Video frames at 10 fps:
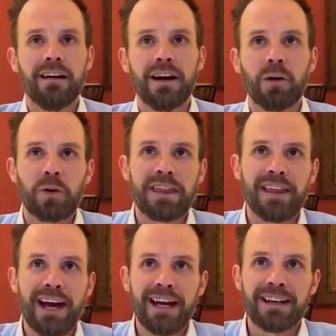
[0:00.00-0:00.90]
With
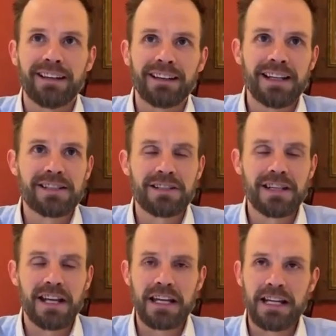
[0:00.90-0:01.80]
that, let's just kind
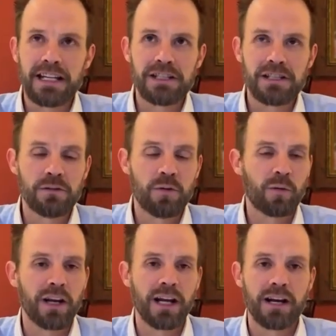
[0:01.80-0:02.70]
of get into what we're
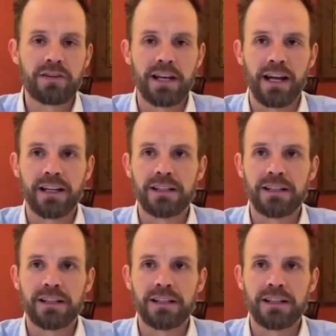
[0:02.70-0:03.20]
going to cover today.